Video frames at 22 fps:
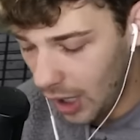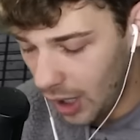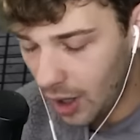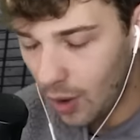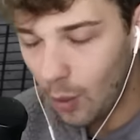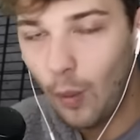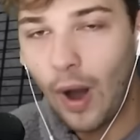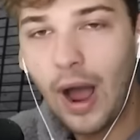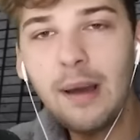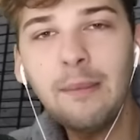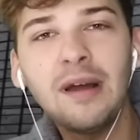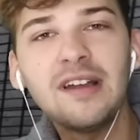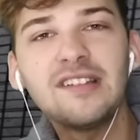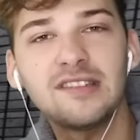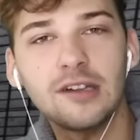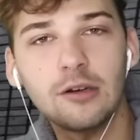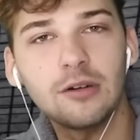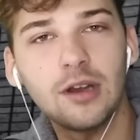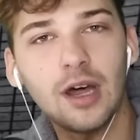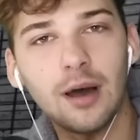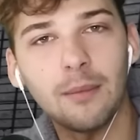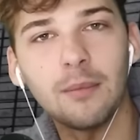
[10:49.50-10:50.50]
Why am I
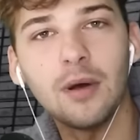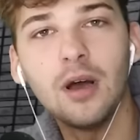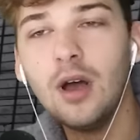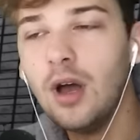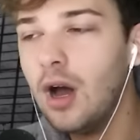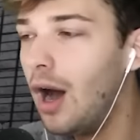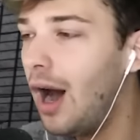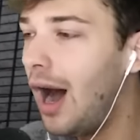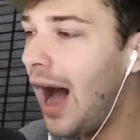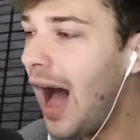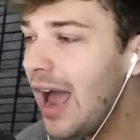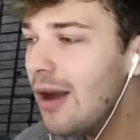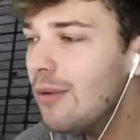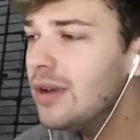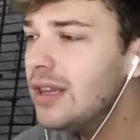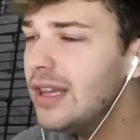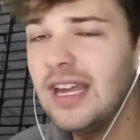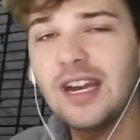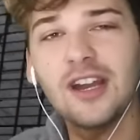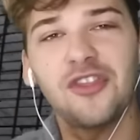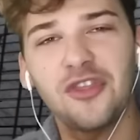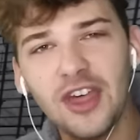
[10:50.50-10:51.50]
so dumb? I
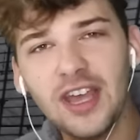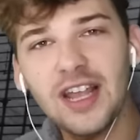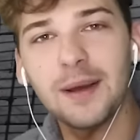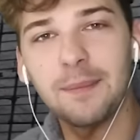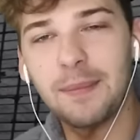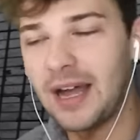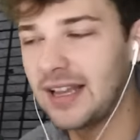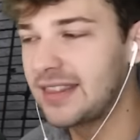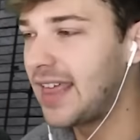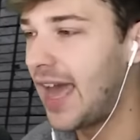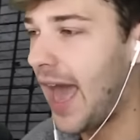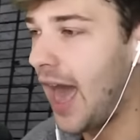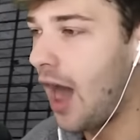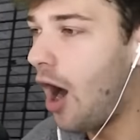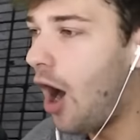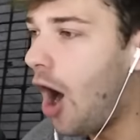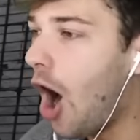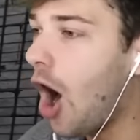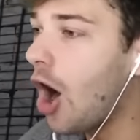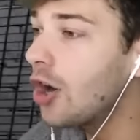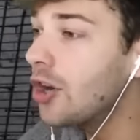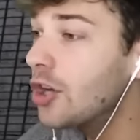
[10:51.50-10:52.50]
really had to think about that.
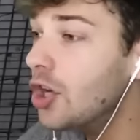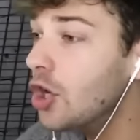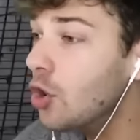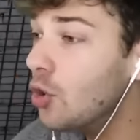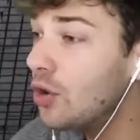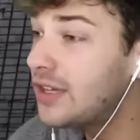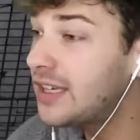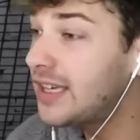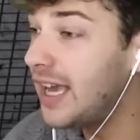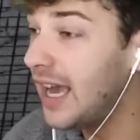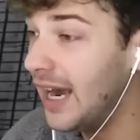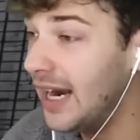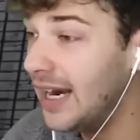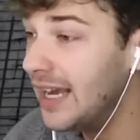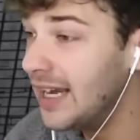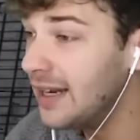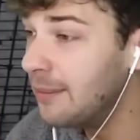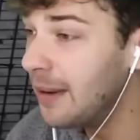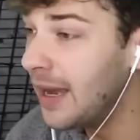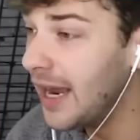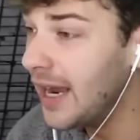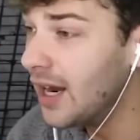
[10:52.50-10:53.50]
Are you
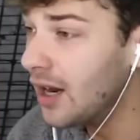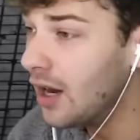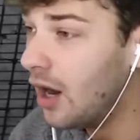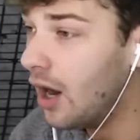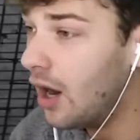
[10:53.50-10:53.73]
kidding me?